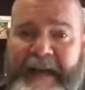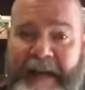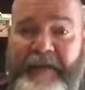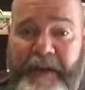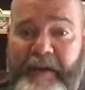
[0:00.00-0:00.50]

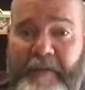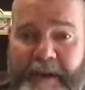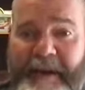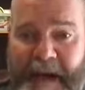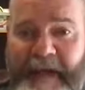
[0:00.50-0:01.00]
Now, there are going to
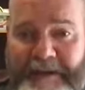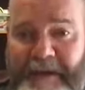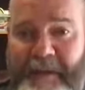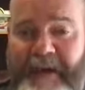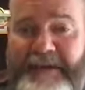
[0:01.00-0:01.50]
be
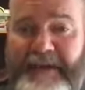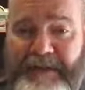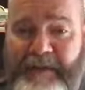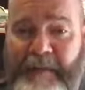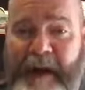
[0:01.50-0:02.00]
consequences
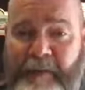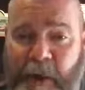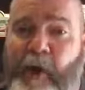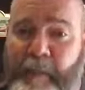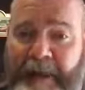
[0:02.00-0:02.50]
to my
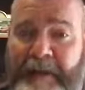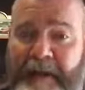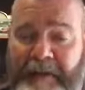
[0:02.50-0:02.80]
roaming.